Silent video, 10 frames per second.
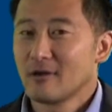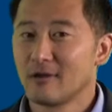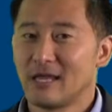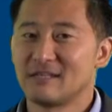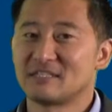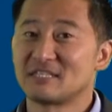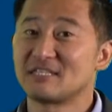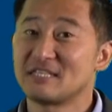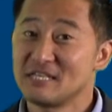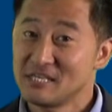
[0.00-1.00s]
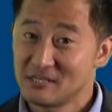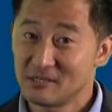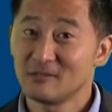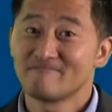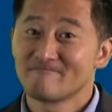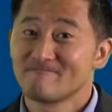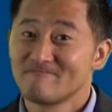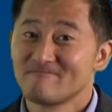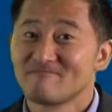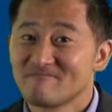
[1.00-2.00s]
And steel
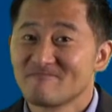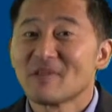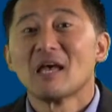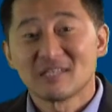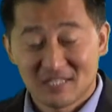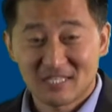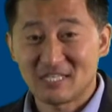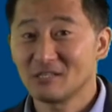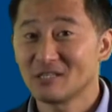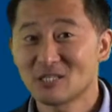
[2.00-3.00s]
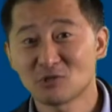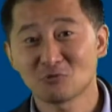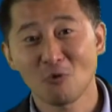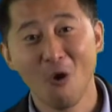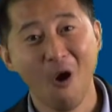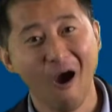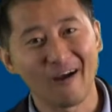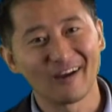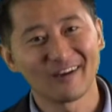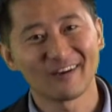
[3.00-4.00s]
is strong.
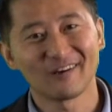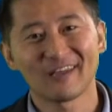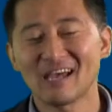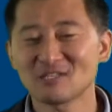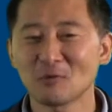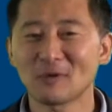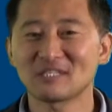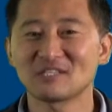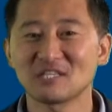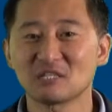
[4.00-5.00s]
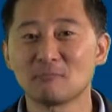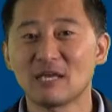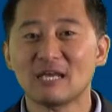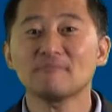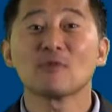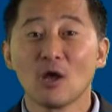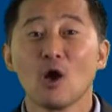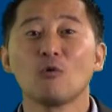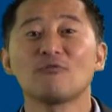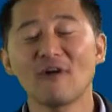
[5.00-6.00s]
Okay, so what does this mean?
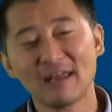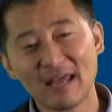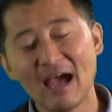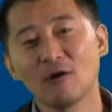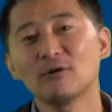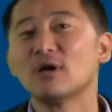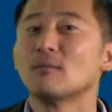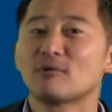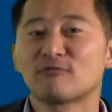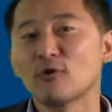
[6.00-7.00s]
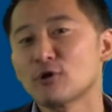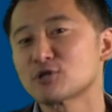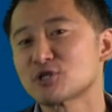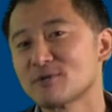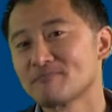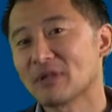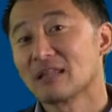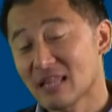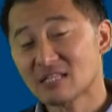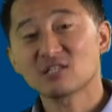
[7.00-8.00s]
We'll find out, but first,
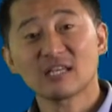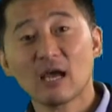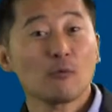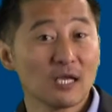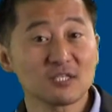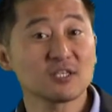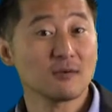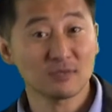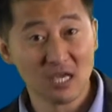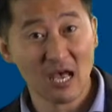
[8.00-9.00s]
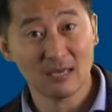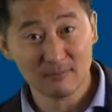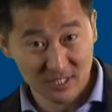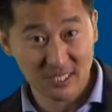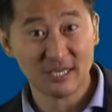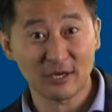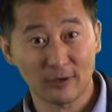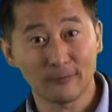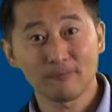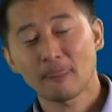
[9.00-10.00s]
let's look at what I sometimes hear.
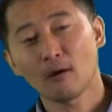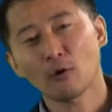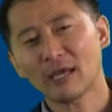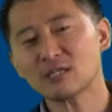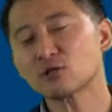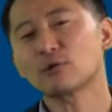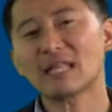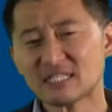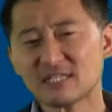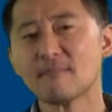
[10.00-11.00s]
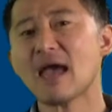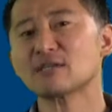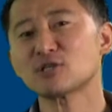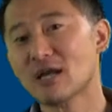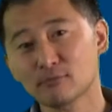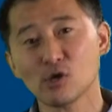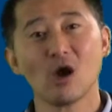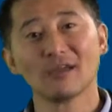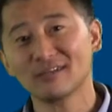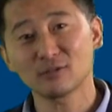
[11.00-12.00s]
Okay, so let's imagine I'm
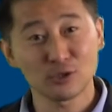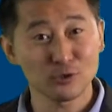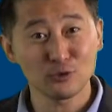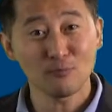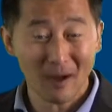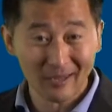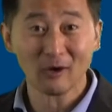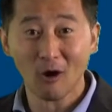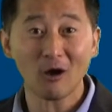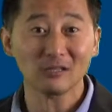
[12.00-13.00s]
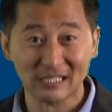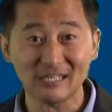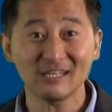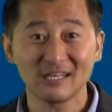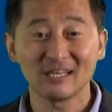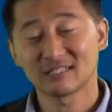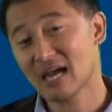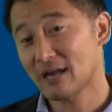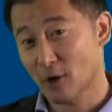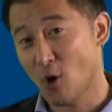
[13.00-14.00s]
talking to my colleague,
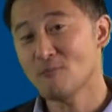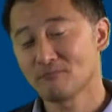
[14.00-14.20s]
Taro,